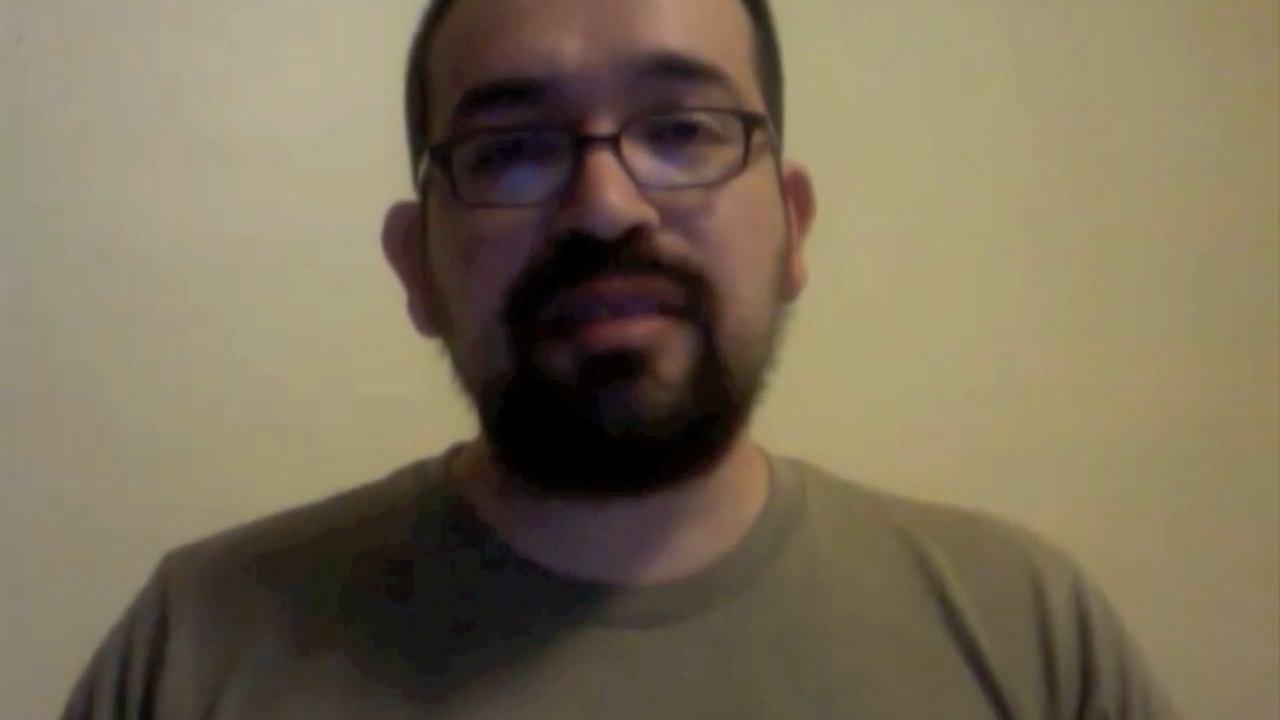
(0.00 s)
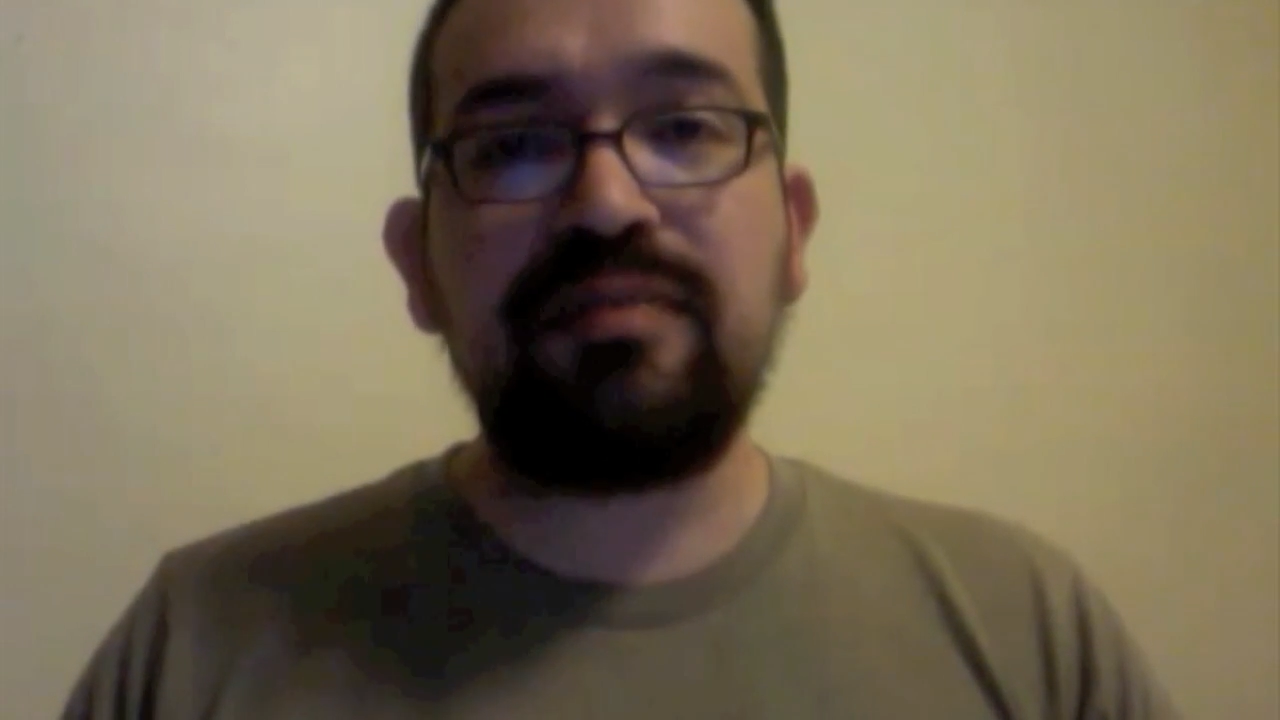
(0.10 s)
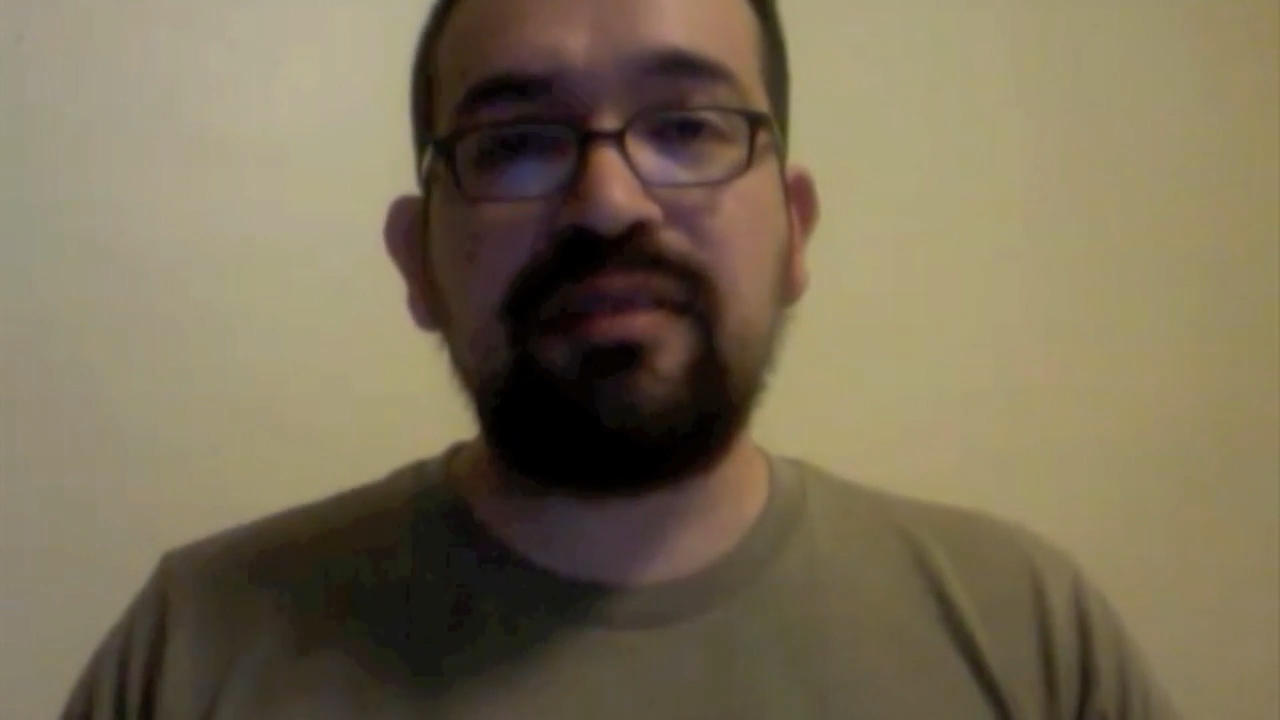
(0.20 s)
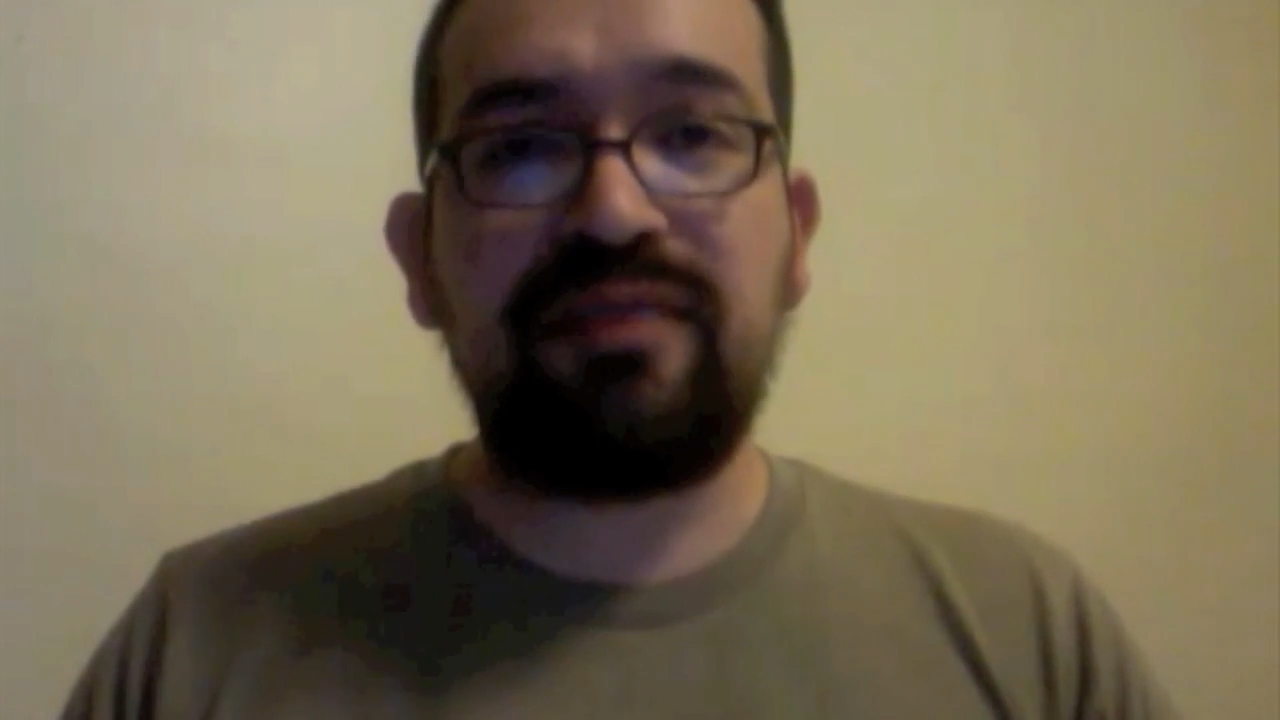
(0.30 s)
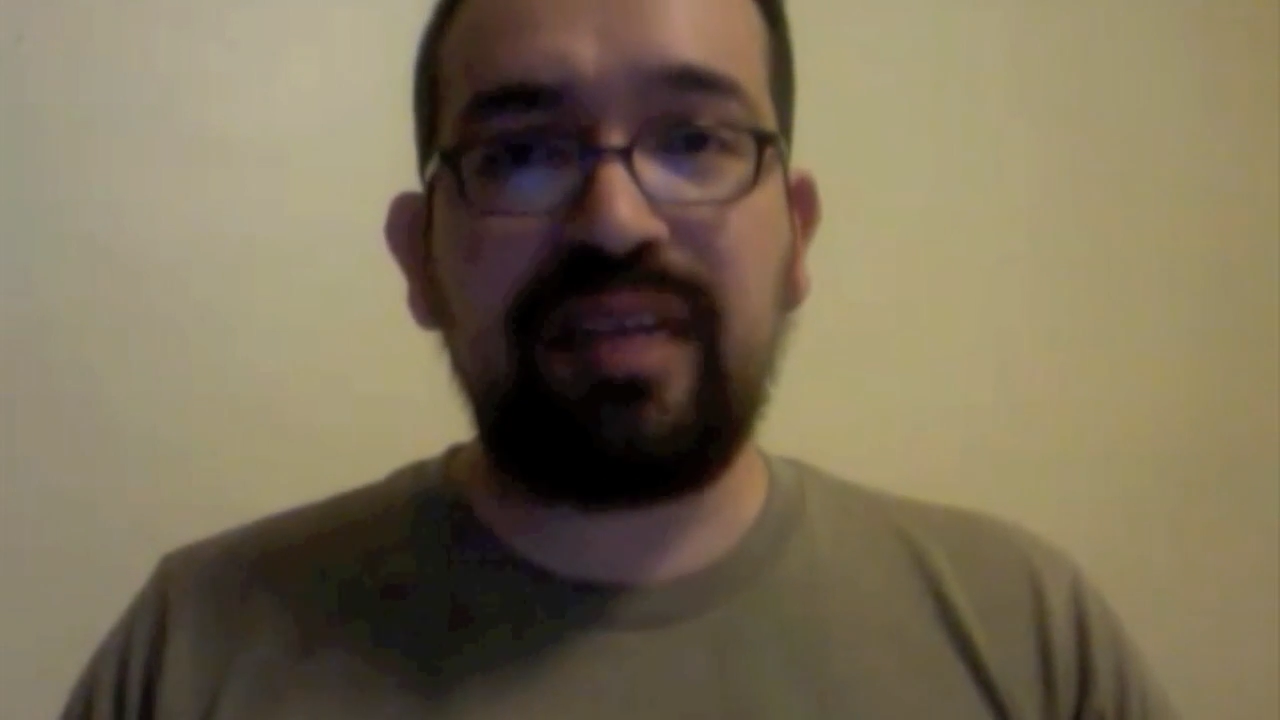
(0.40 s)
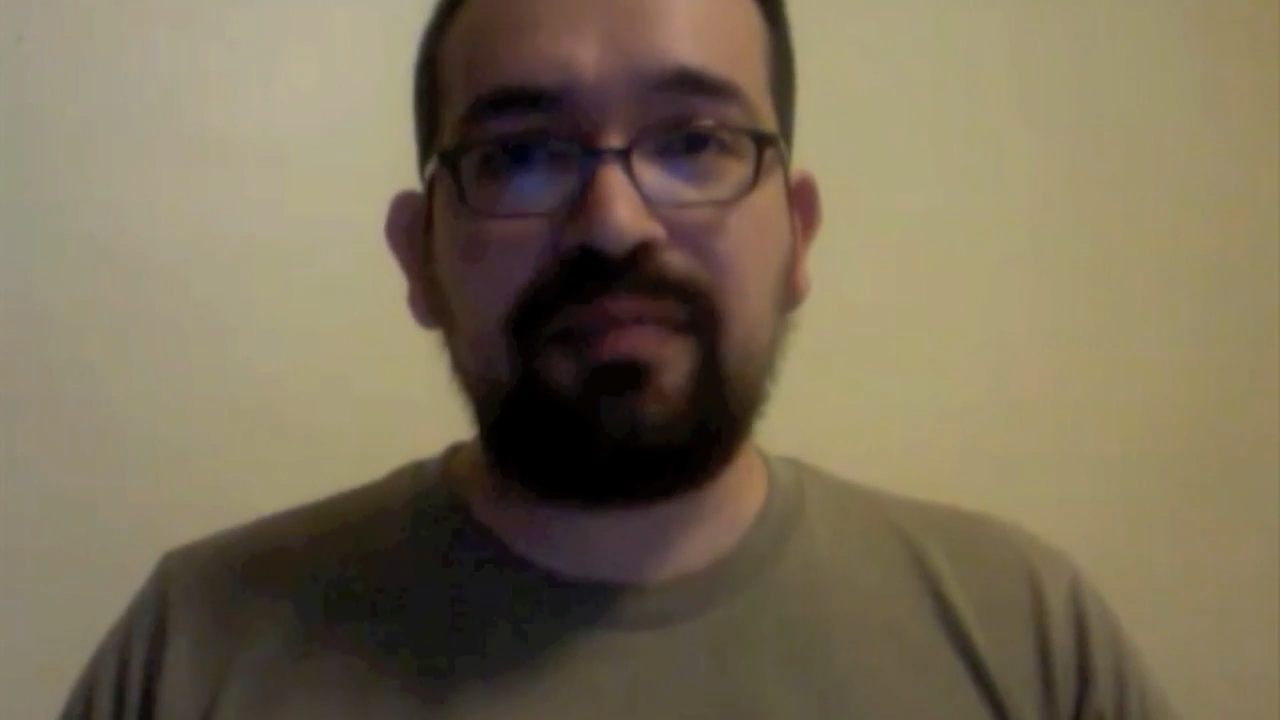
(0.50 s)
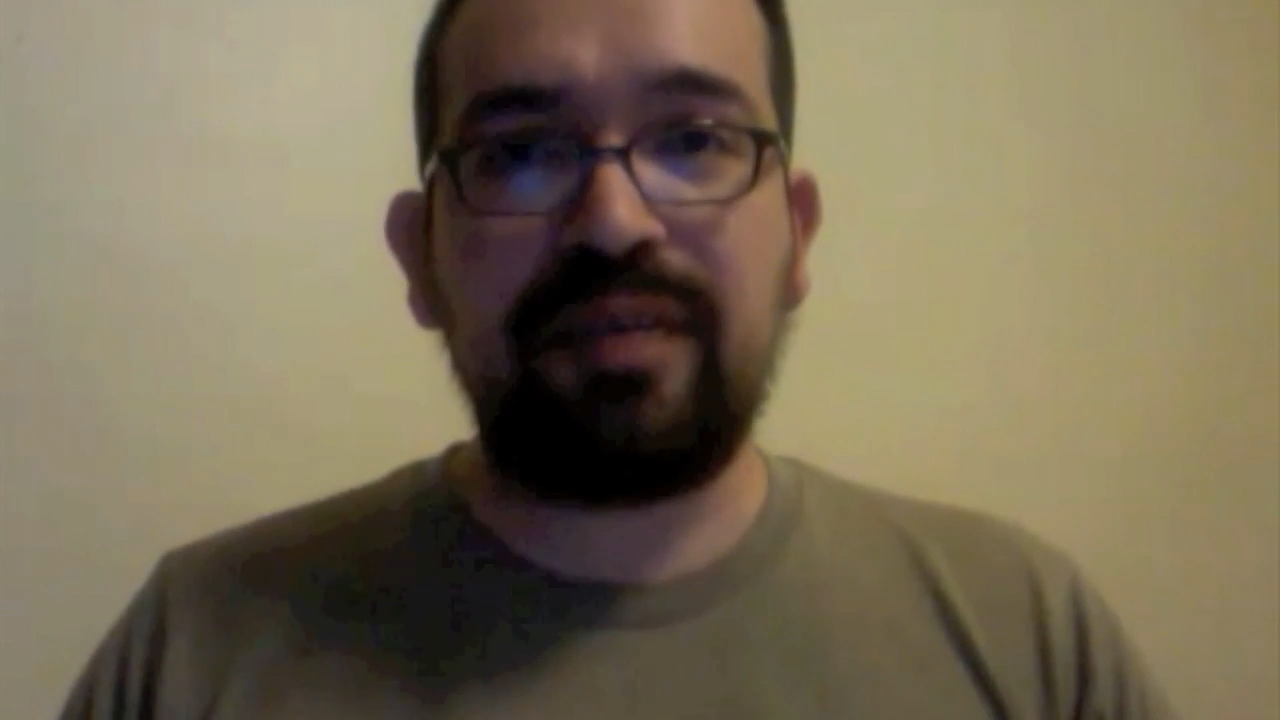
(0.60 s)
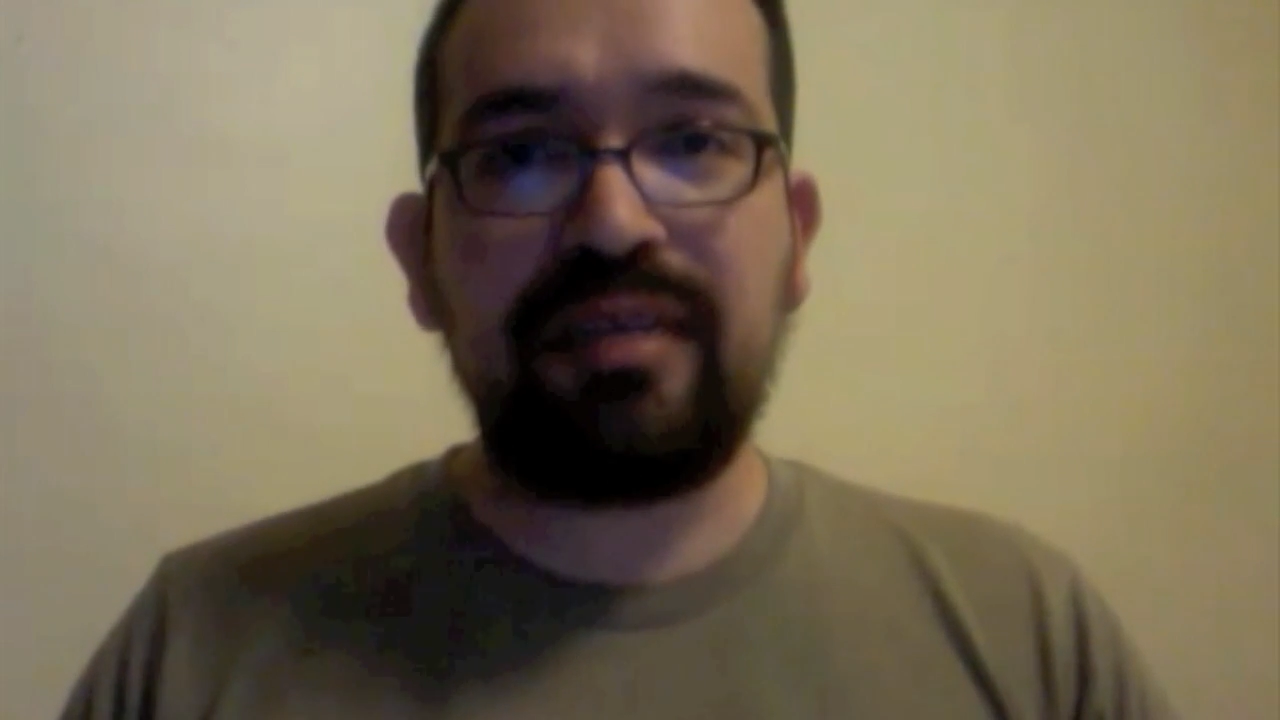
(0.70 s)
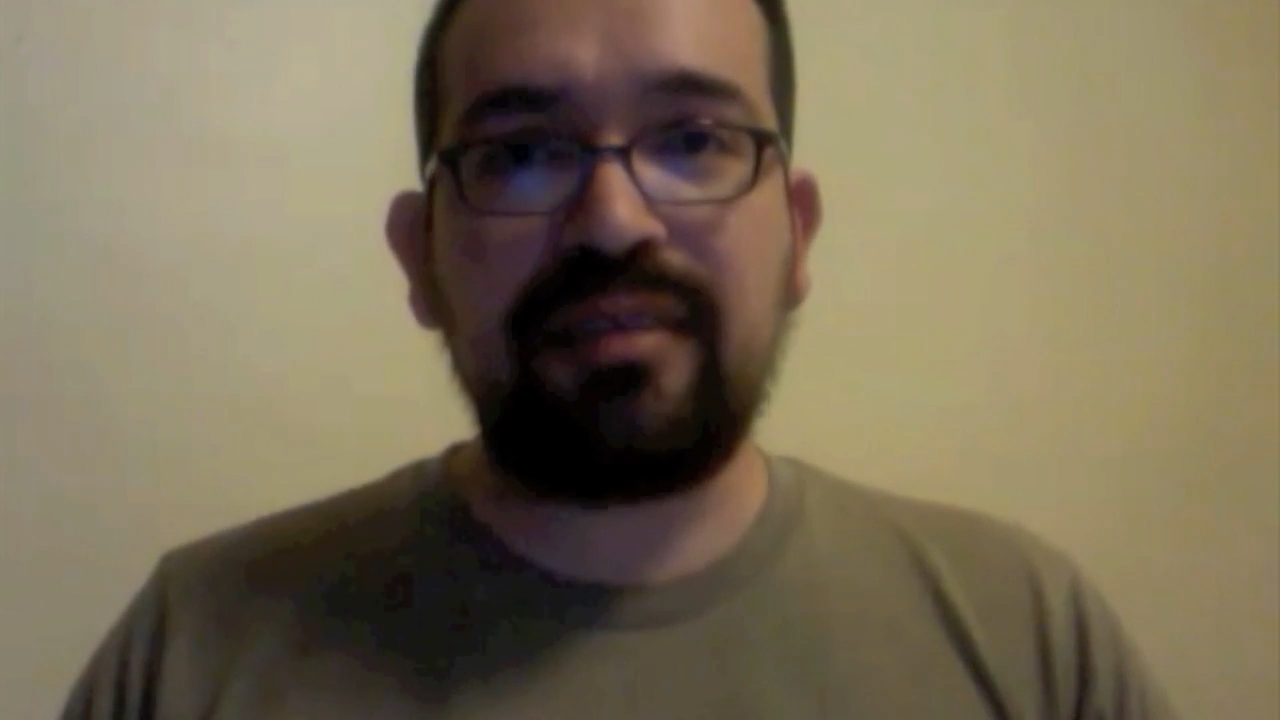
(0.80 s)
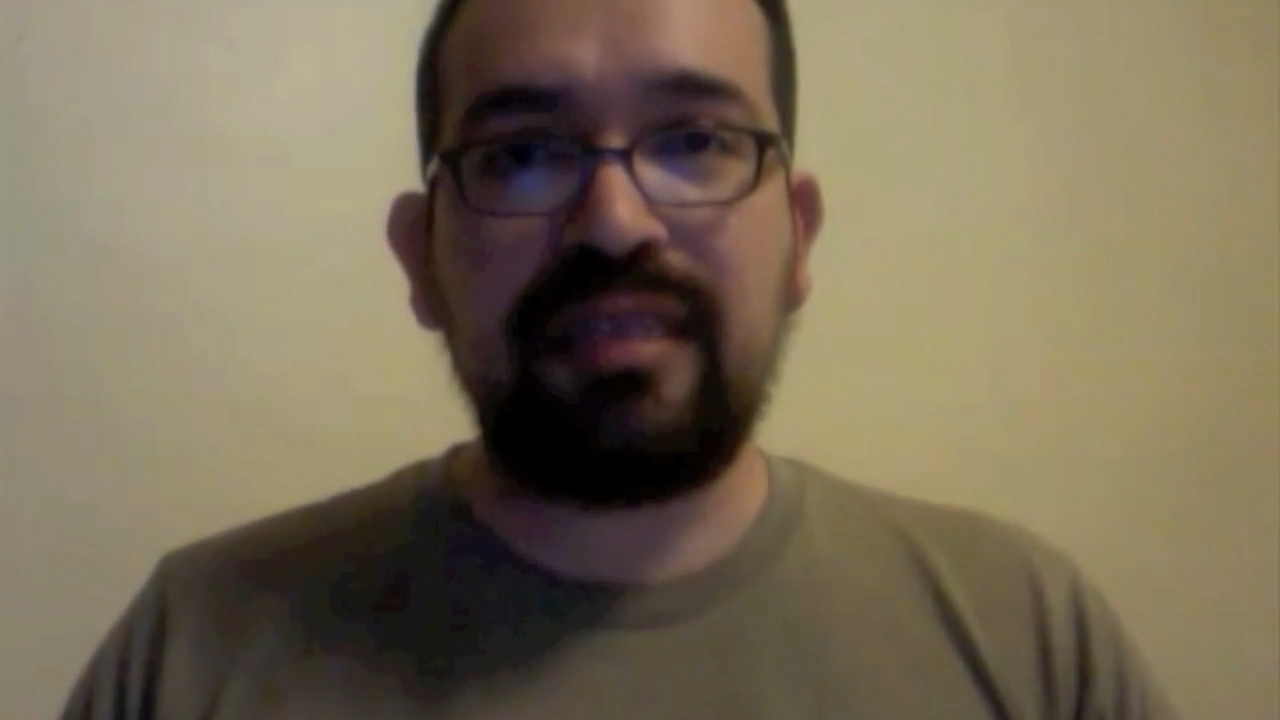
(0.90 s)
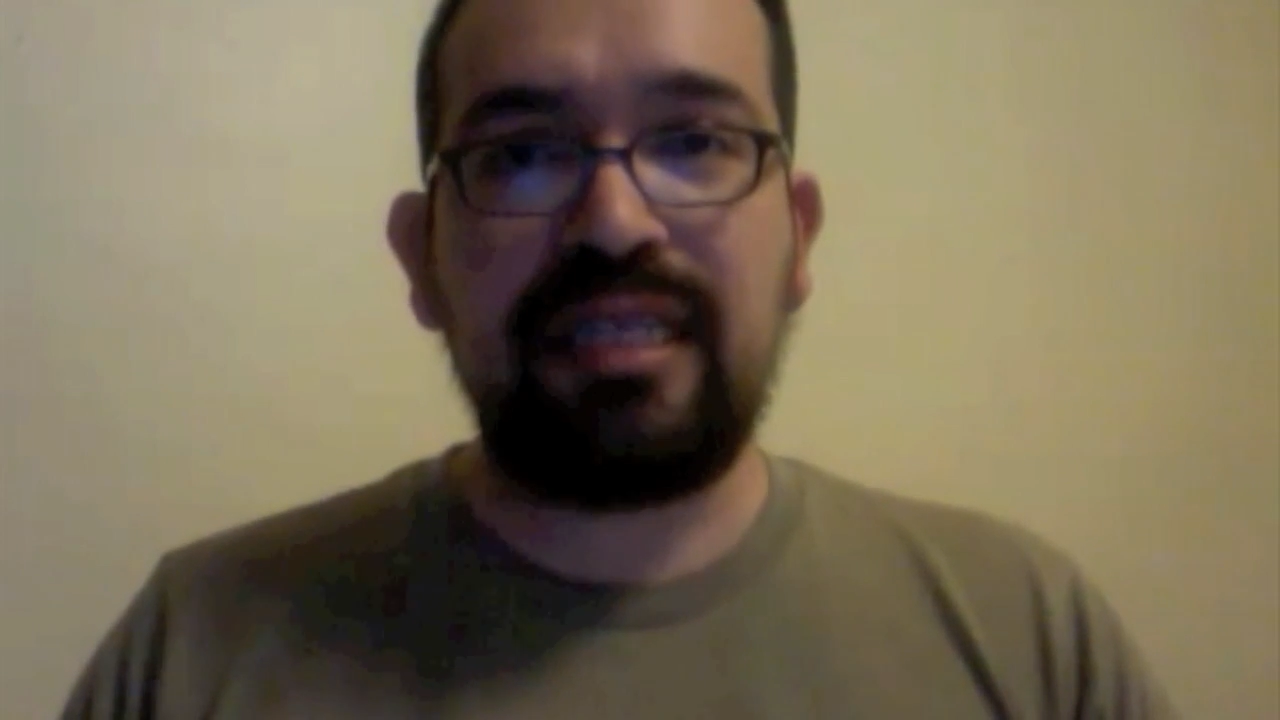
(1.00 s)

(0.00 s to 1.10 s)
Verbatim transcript: into my fan page.